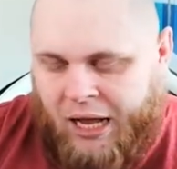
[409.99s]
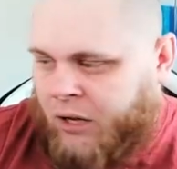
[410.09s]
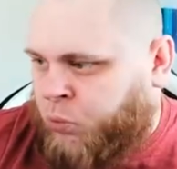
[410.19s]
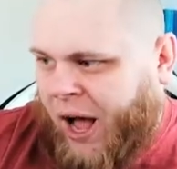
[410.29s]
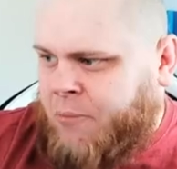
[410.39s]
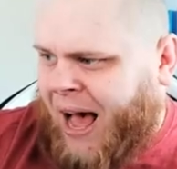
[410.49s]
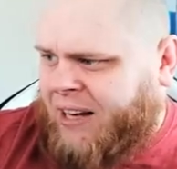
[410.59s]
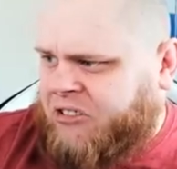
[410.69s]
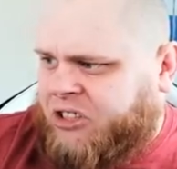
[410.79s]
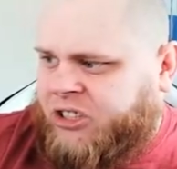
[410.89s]
Why am I
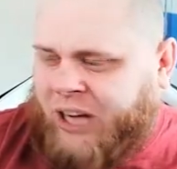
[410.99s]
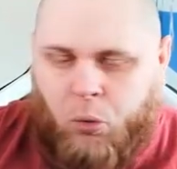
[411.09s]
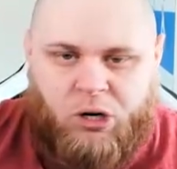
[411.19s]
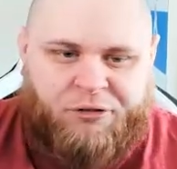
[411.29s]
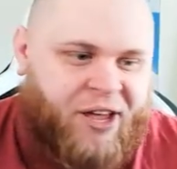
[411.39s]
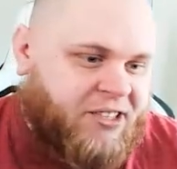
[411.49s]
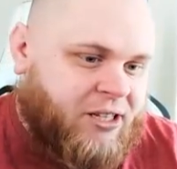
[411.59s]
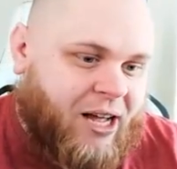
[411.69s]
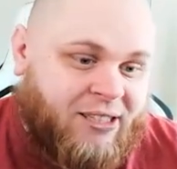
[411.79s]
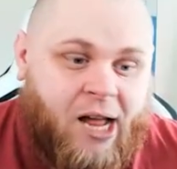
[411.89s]
adding sound effects to that?